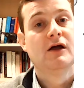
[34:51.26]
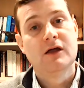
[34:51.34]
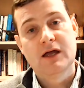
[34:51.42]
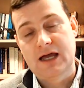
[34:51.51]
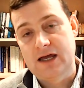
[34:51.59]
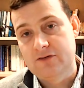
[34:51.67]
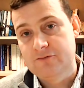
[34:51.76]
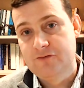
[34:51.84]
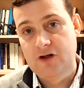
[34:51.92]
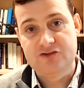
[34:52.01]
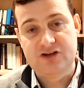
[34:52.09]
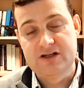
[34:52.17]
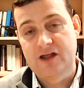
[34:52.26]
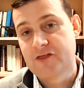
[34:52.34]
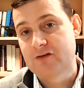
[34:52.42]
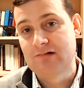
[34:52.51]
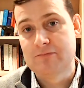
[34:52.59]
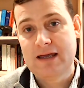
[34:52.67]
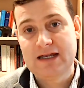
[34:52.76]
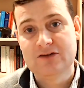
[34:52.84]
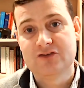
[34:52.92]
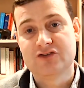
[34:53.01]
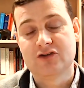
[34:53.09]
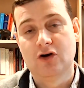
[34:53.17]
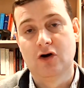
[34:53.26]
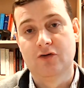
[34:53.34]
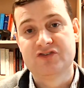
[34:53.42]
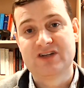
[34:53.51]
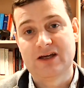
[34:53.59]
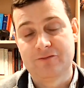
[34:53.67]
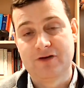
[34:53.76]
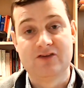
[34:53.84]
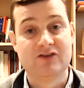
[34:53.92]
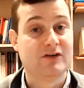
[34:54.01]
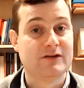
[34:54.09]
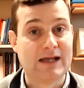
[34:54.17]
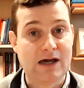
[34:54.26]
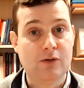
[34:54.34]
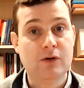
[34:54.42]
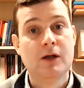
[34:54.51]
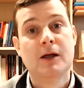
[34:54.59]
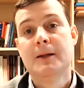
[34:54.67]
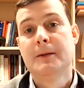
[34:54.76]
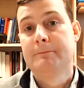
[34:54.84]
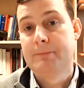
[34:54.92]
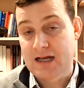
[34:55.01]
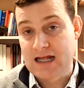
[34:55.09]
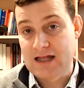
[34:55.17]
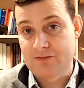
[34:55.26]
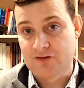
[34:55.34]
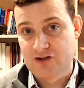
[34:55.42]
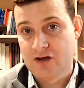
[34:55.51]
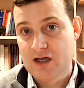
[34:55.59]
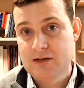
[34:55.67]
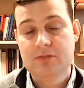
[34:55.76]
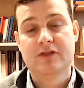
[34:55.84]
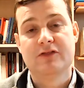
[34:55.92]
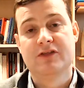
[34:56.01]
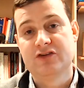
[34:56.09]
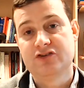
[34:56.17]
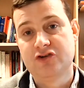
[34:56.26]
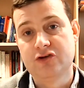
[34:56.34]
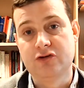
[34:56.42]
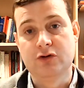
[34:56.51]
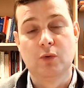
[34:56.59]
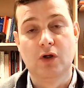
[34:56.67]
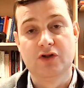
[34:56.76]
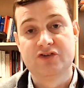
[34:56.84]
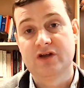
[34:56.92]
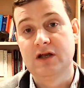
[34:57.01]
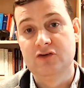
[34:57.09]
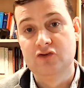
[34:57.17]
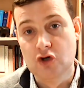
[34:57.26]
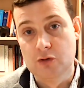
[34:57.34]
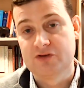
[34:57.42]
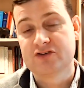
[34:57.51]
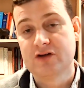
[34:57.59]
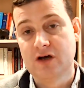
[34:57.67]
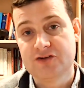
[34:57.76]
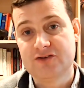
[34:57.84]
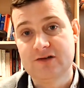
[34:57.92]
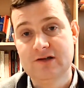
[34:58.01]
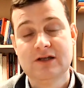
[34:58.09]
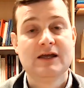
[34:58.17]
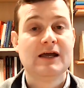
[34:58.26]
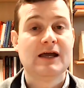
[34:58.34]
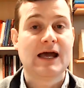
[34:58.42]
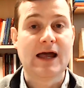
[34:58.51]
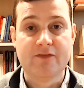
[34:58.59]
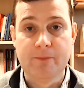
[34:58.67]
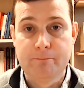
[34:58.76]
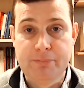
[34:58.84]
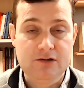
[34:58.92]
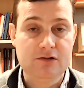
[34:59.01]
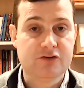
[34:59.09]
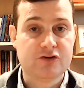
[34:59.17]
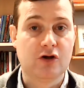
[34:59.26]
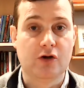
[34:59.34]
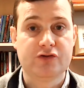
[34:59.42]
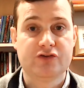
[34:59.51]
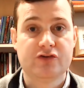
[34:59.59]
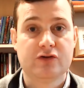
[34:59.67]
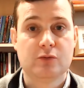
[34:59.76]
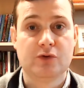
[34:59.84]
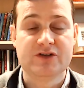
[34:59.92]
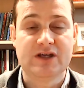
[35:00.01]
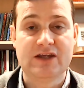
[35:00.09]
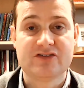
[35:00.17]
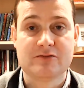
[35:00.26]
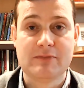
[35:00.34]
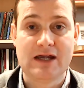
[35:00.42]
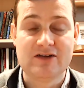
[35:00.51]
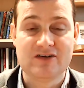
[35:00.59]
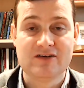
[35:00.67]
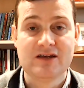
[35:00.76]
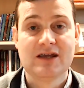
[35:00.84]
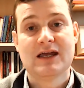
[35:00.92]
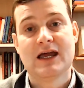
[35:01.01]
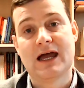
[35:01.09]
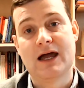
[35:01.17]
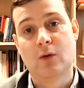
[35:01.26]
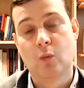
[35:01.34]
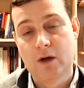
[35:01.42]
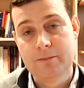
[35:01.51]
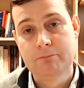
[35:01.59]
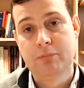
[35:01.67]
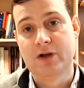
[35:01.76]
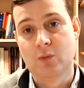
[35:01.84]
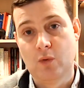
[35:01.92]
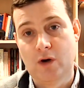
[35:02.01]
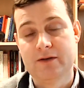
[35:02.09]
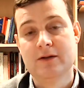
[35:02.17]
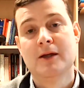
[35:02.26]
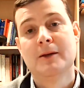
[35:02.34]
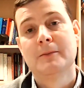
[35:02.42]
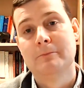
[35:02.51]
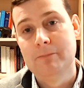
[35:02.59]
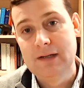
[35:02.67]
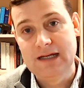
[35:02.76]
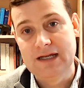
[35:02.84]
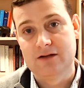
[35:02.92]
and virtually nothing remains of Safad now, But at the time, this too was an enormous castle, and the build cost was estimated at 1.1 million